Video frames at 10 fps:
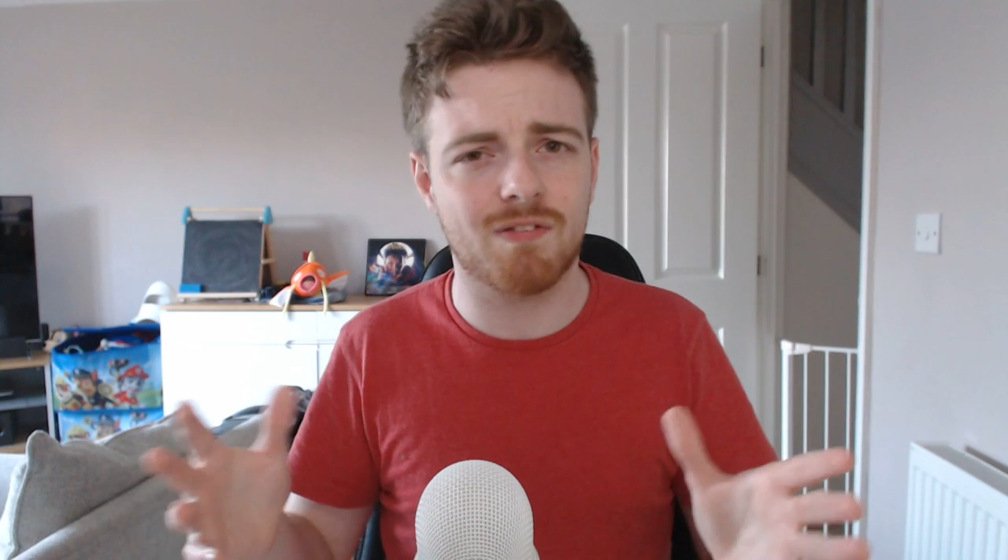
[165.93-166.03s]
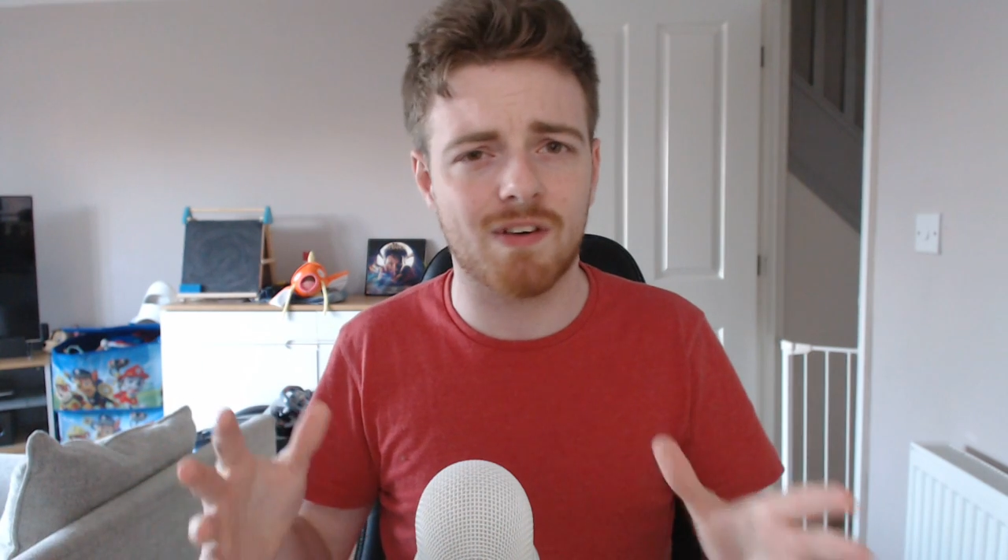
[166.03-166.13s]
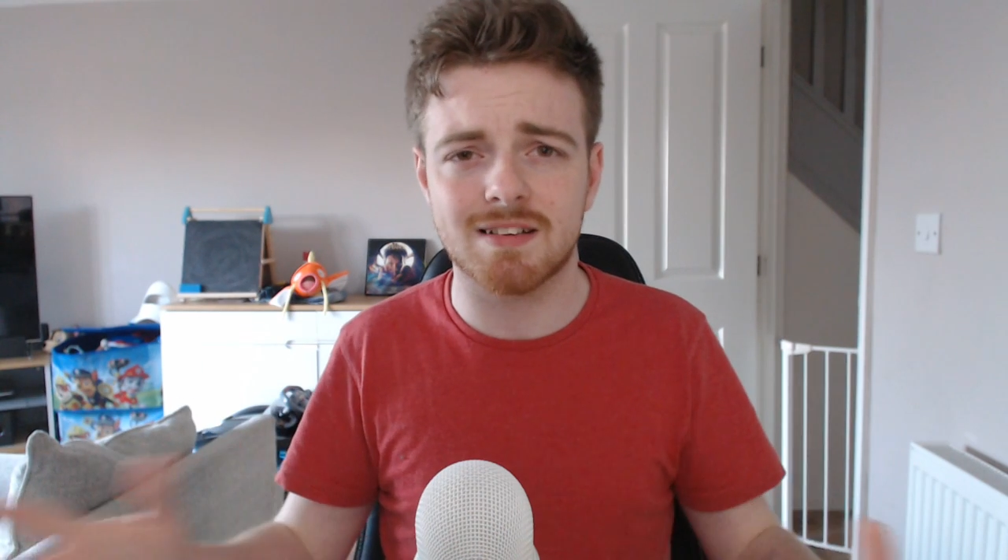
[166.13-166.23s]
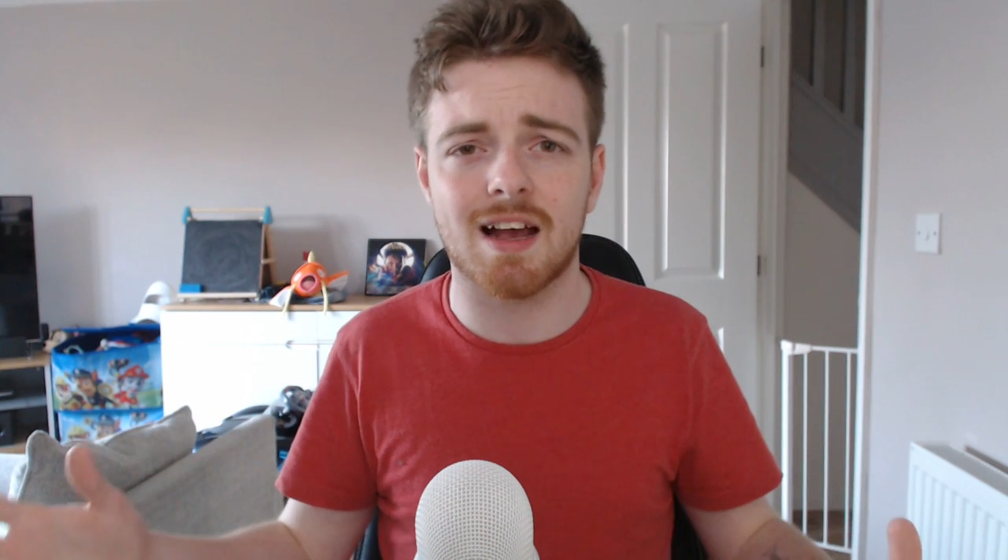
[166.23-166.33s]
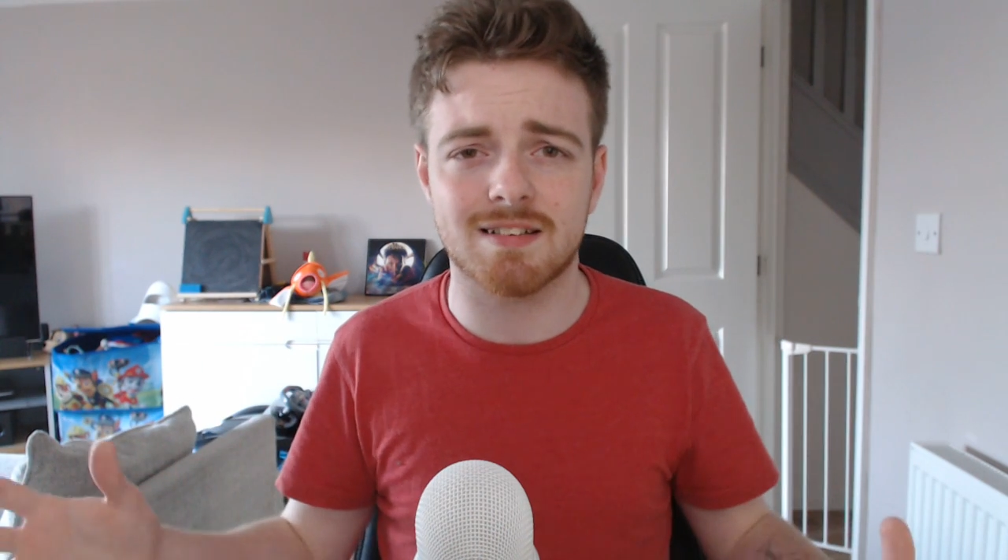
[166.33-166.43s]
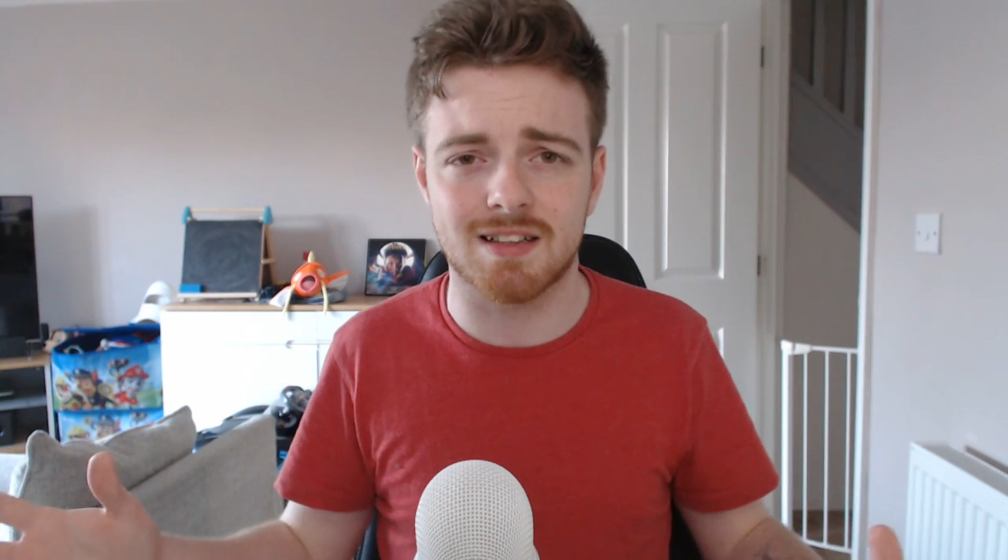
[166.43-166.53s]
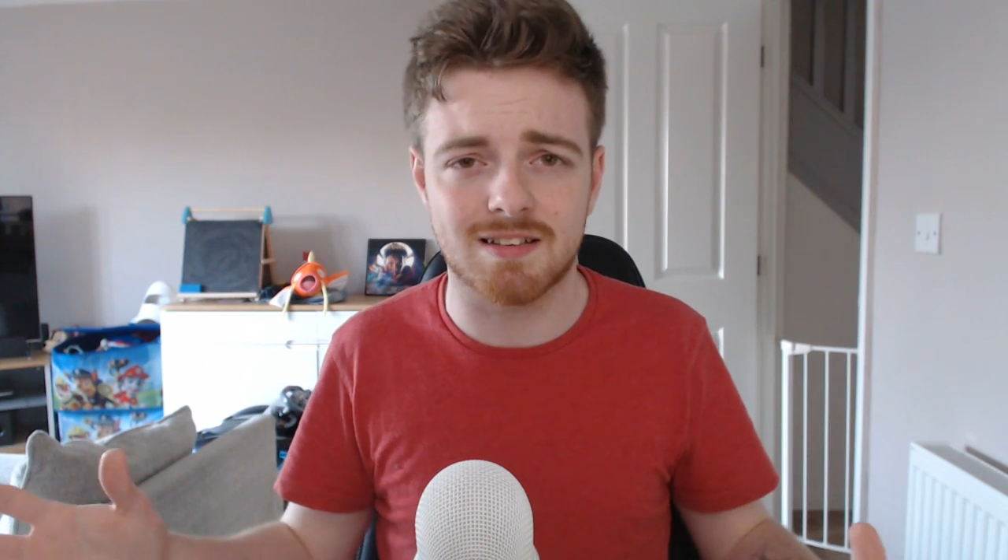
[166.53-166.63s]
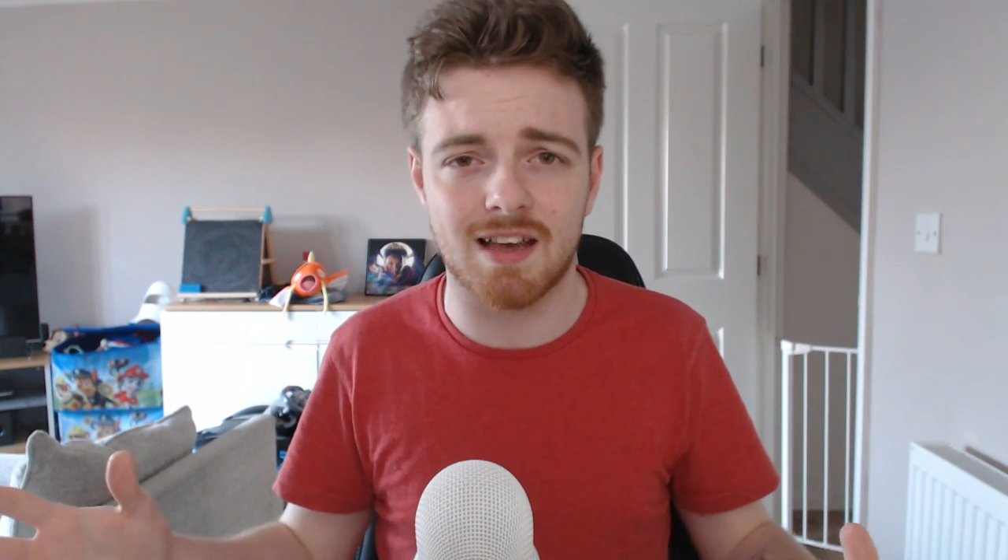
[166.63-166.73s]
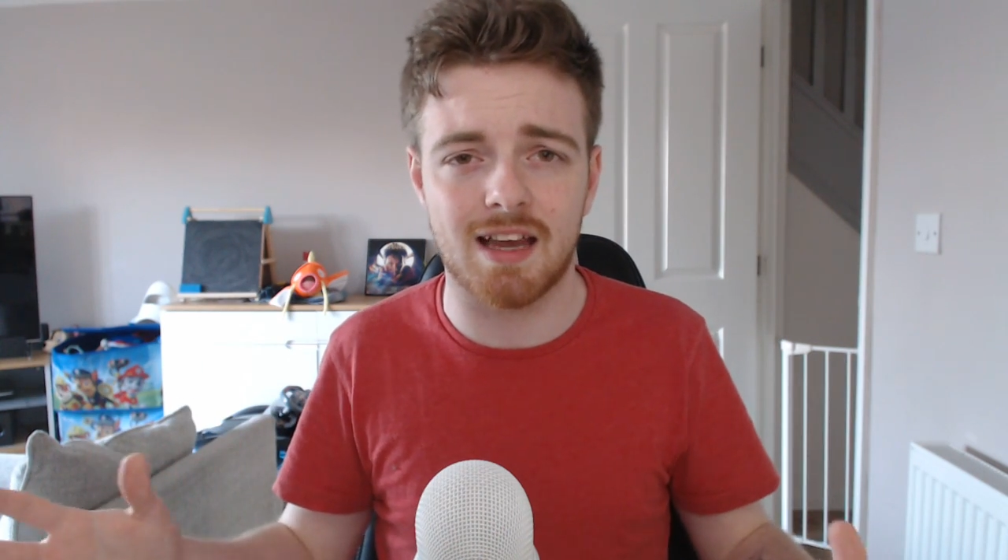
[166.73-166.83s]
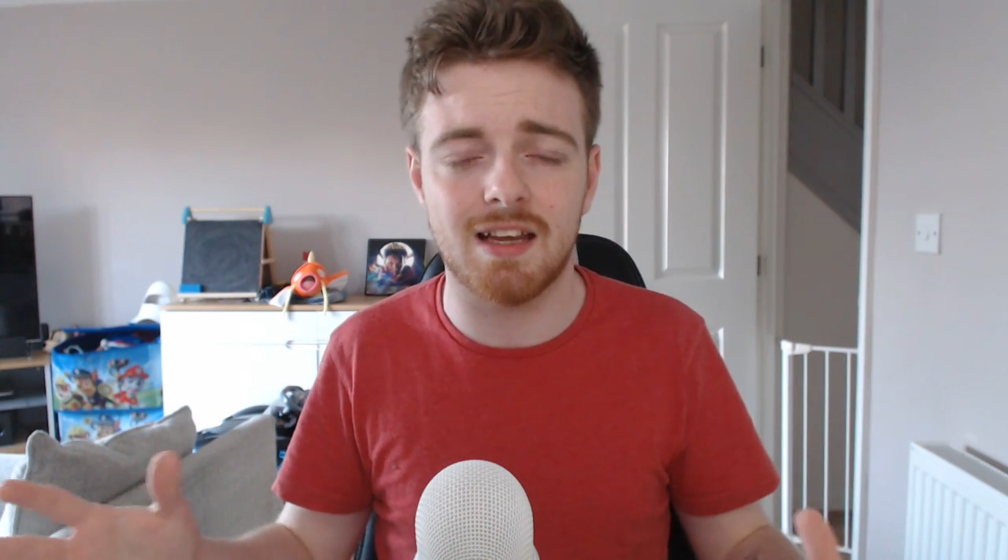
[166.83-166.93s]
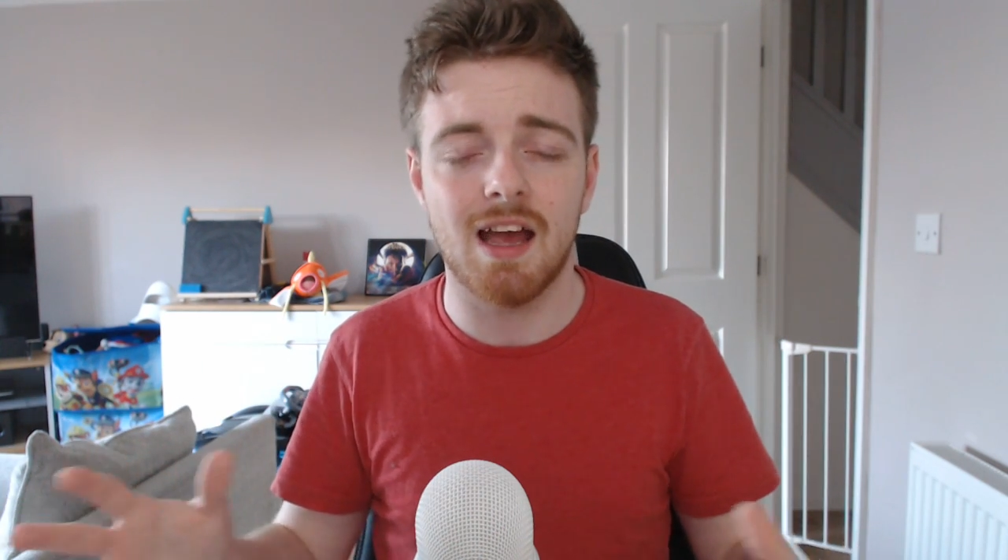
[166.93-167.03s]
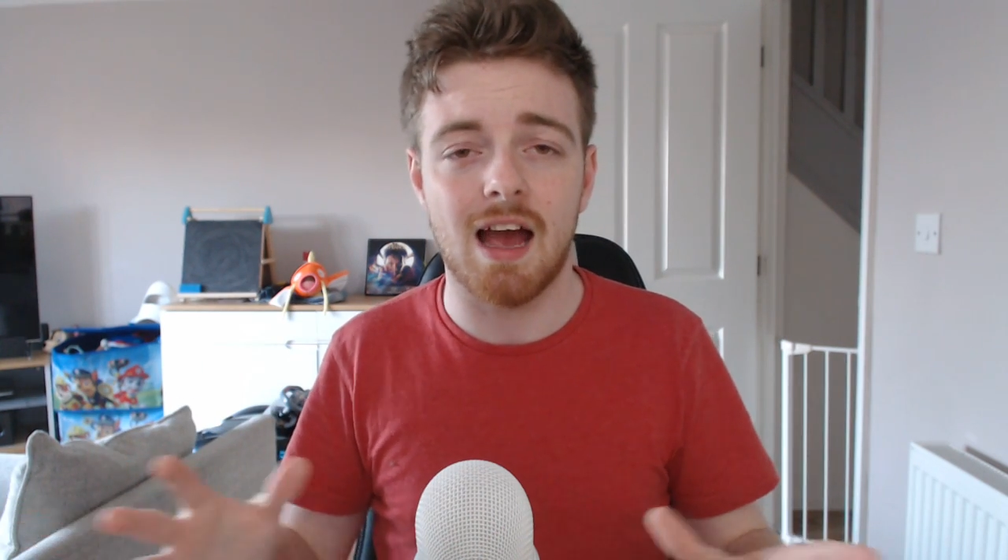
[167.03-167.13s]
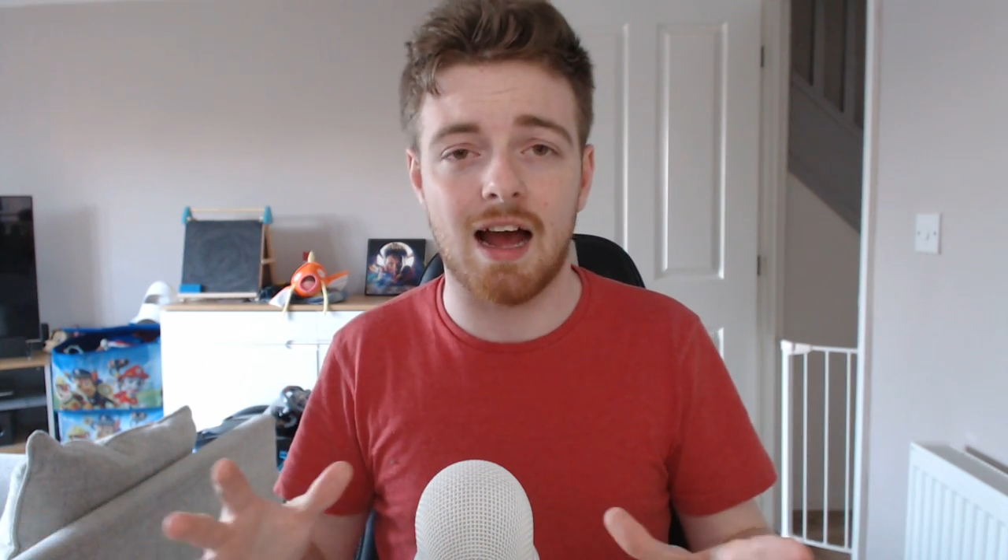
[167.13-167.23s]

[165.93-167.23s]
fantastic day,